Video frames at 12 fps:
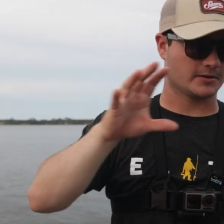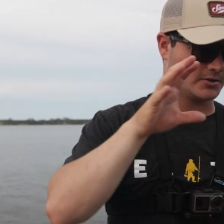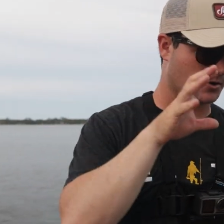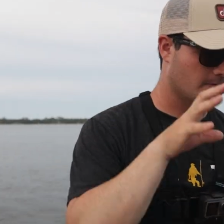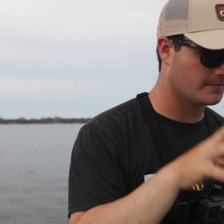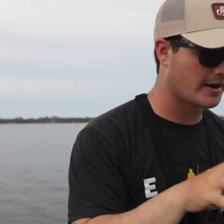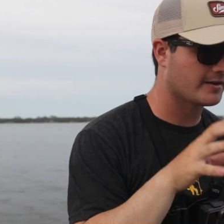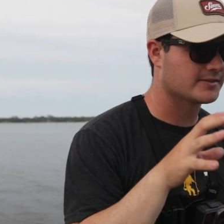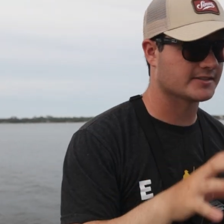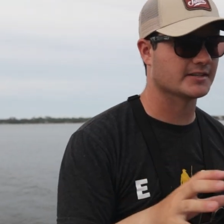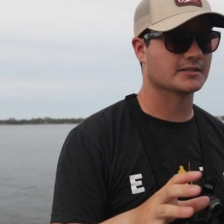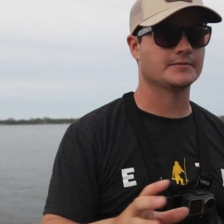you know, 5 to
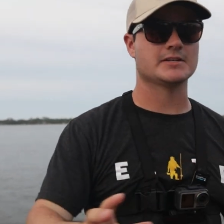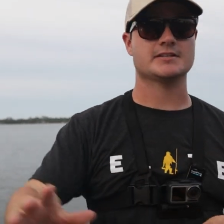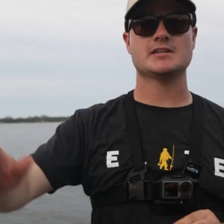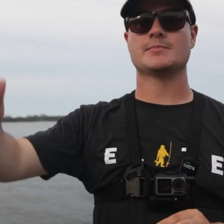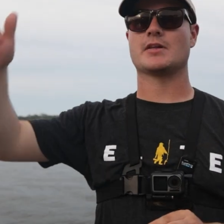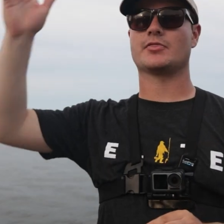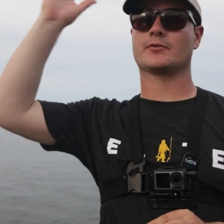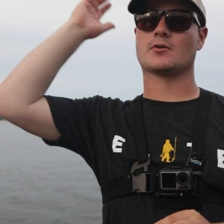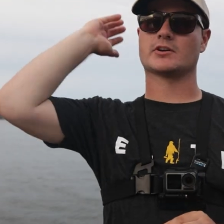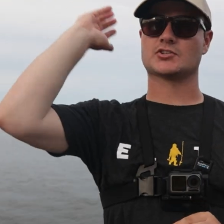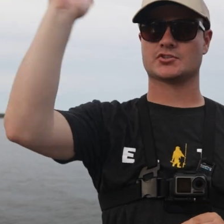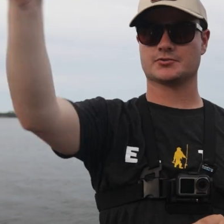6 feet deep and
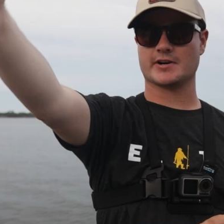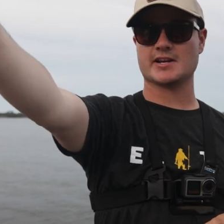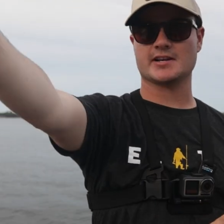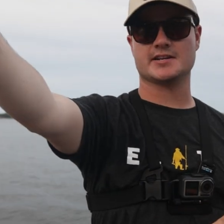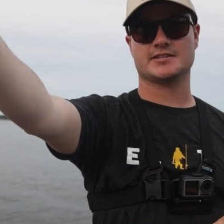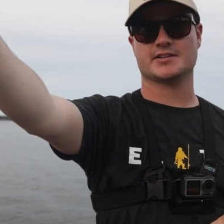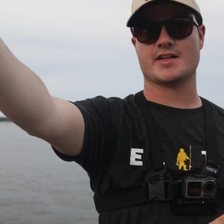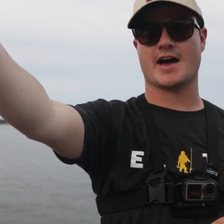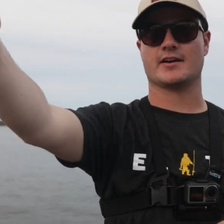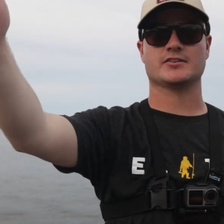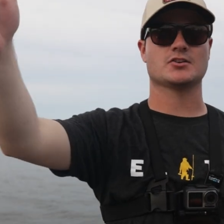throwing straight into that,